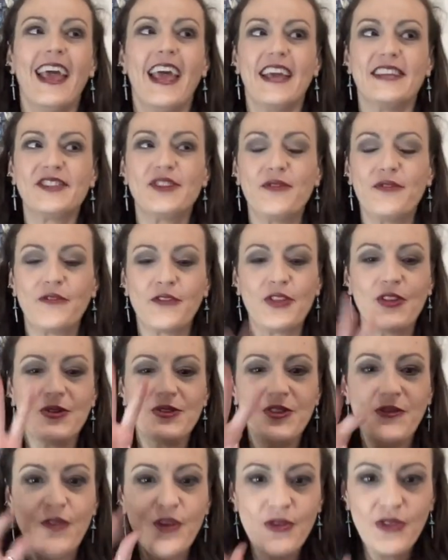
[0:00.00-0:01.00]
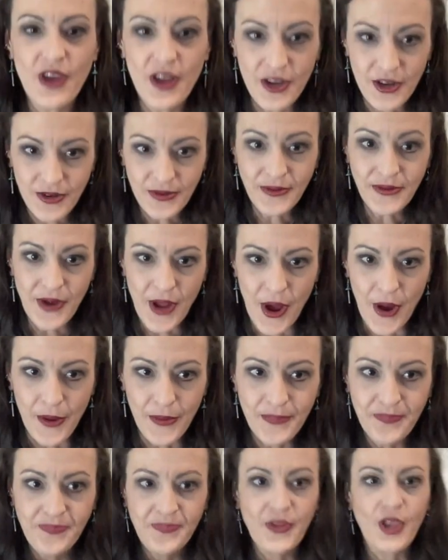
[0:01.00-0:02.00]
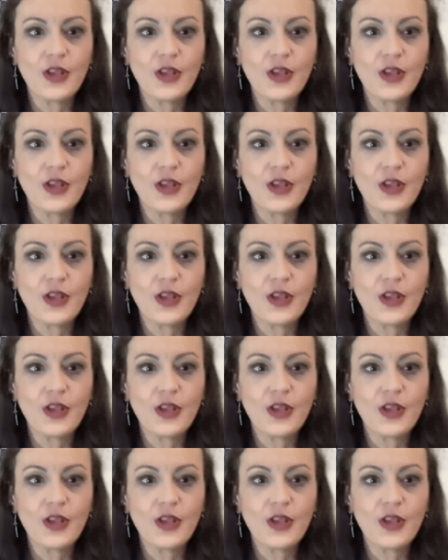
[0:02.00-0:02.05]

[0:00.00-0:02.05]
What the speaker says: so for those of you that don't know,